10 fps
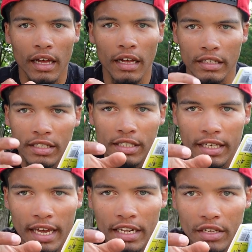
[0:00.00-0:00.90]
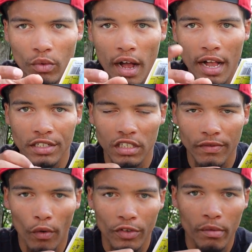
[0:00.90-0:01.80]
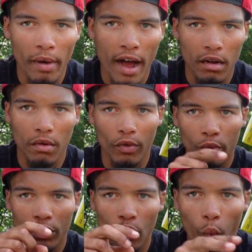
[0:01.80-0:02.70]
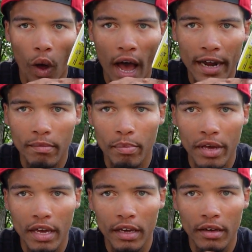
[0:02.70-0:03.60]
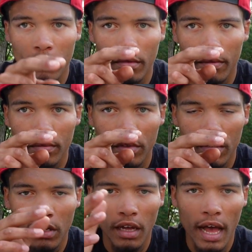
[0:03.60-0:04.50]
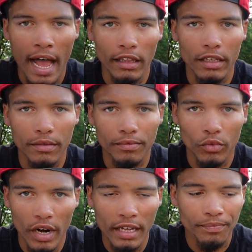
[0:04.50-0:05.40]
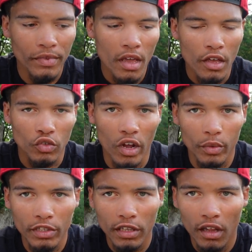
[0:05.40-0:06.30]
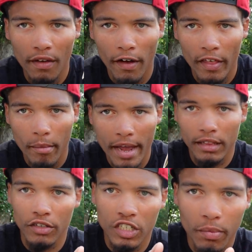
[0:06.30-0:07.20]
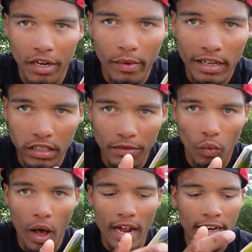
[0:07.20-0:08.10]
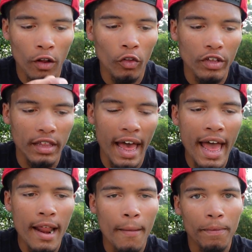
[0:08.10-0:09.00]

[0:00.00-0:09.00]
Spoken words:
a skinny rod sleeve over the bottom of a really wide, big eyelet, right? So I really love how they make their spinning rod sleeves wide. And not only that,